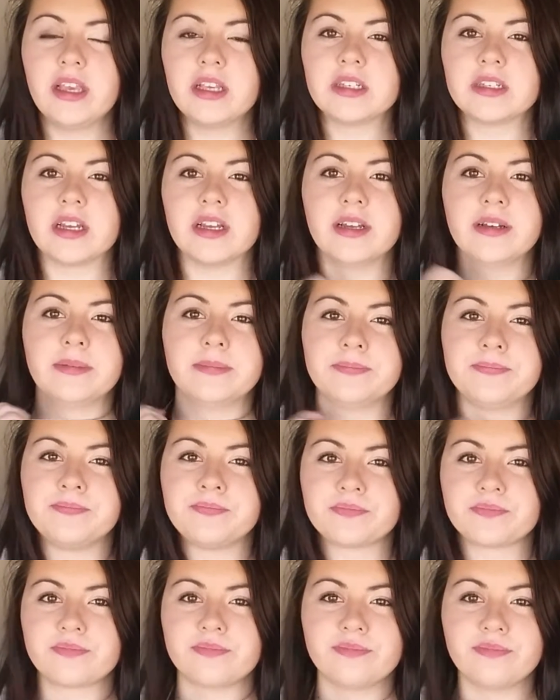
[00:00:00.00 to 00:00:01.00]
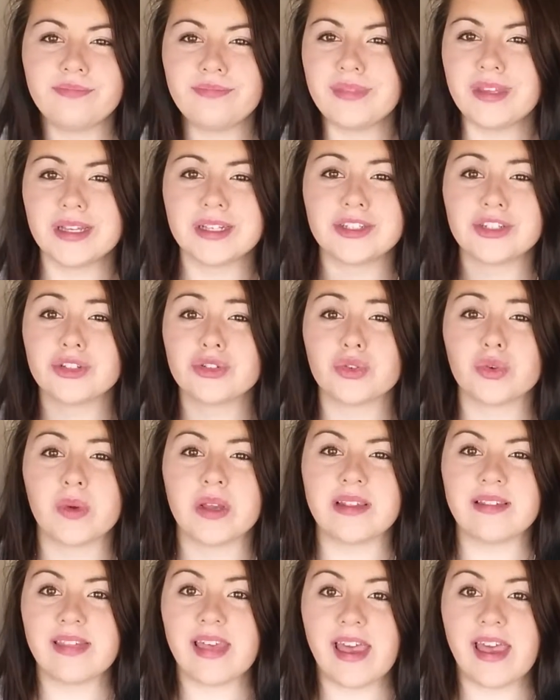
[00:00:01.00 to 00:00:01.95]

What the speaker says: because it's just always